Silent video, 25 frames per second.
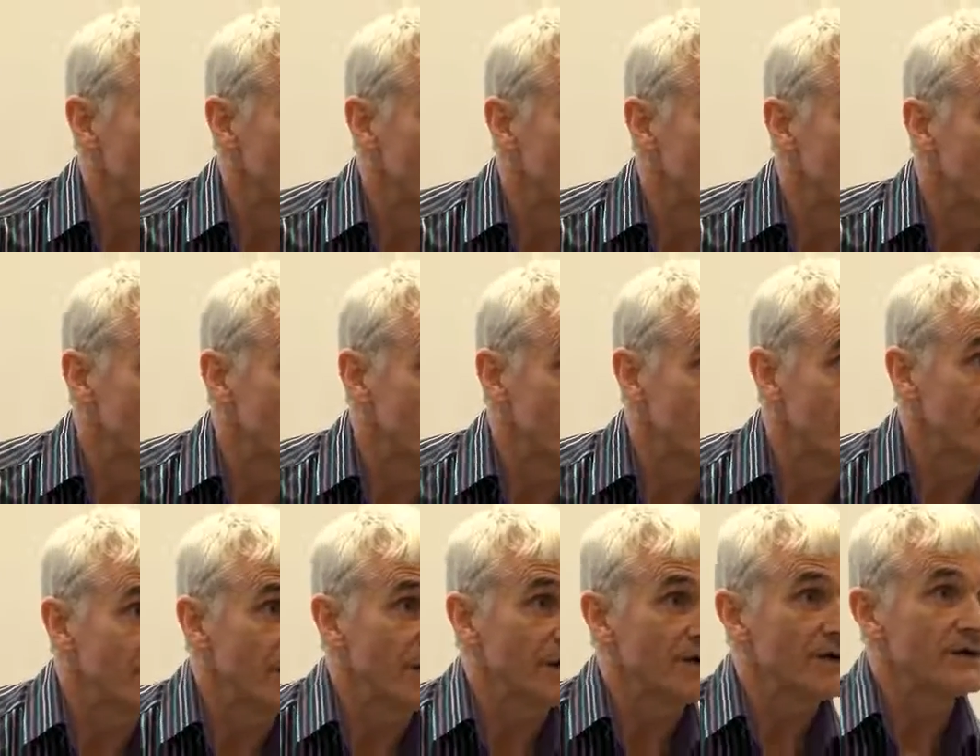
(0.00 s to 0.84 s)
the middle
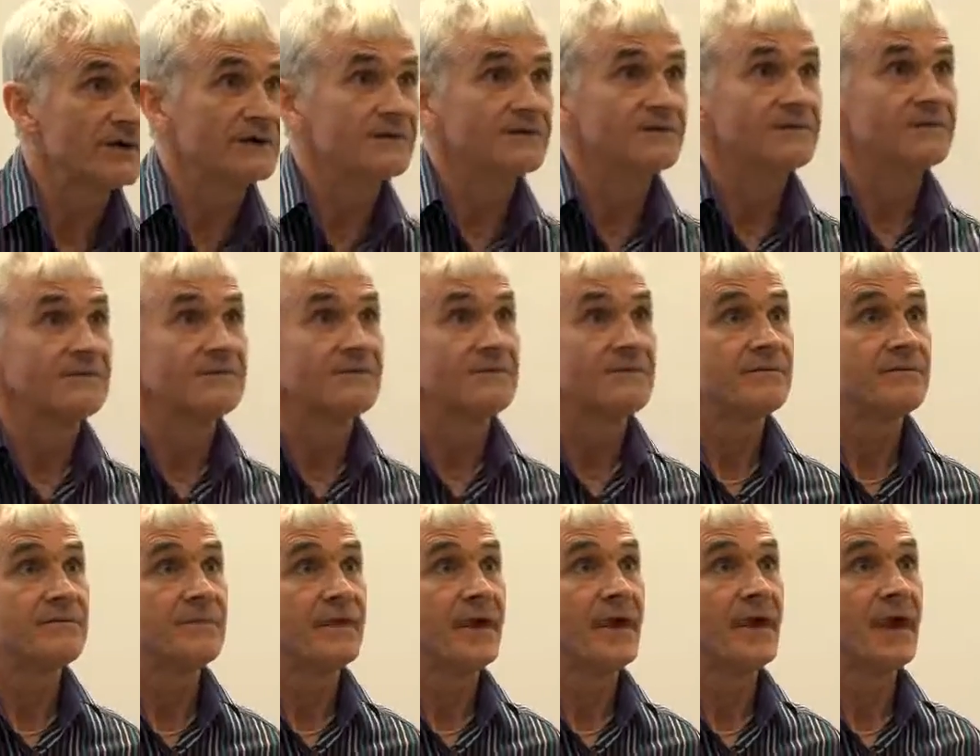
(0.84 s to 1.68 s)
of my
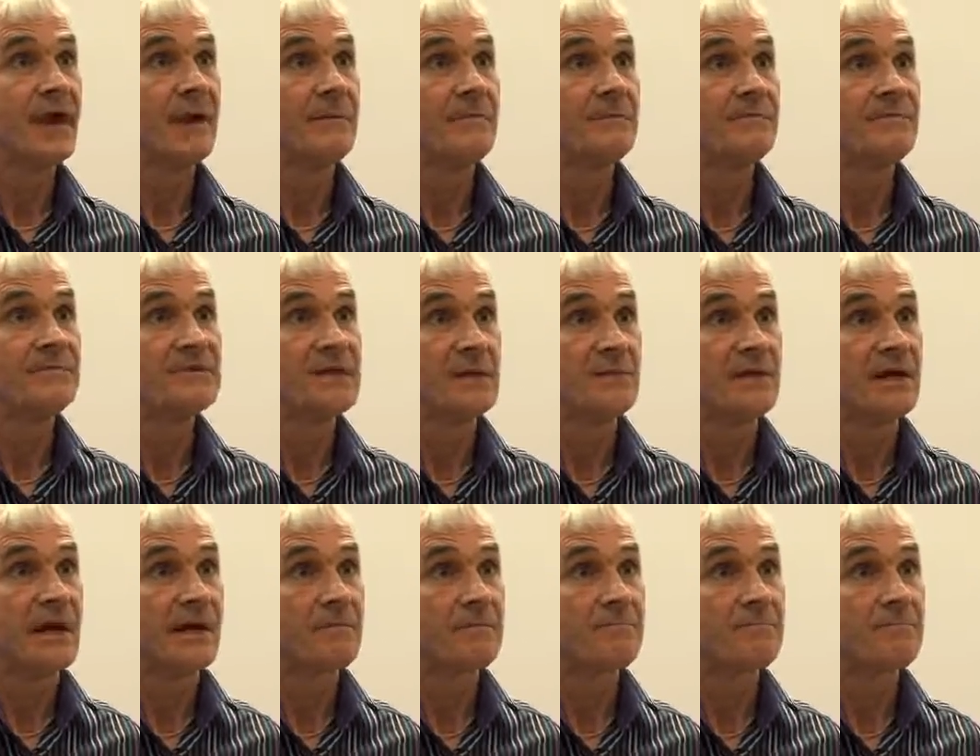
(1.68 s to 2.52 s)

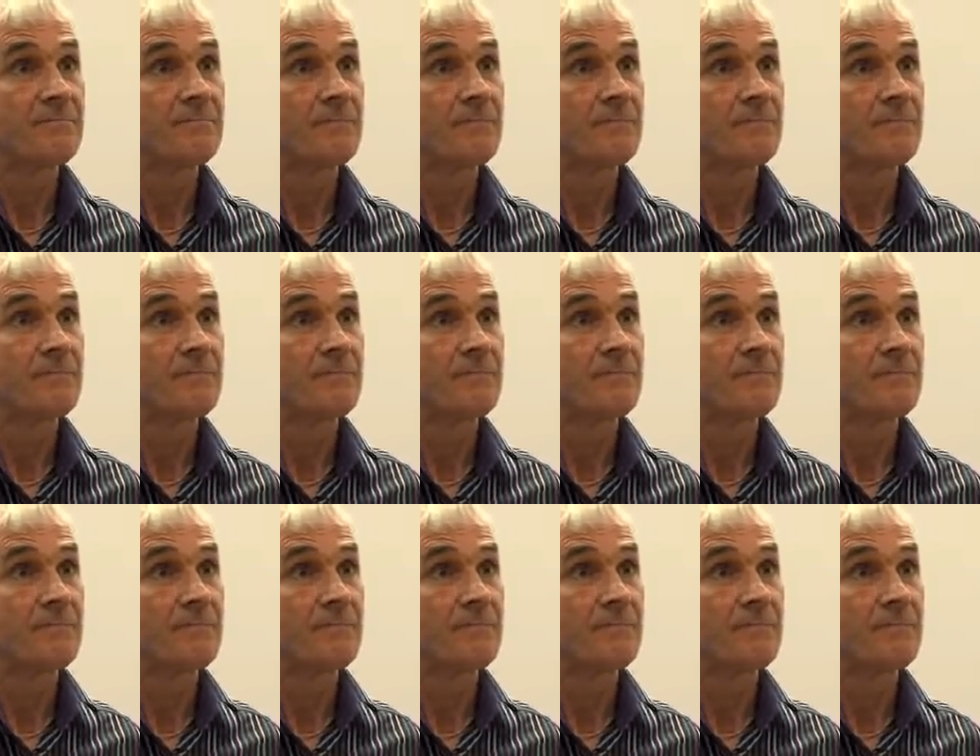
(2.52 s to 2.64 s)
tibia,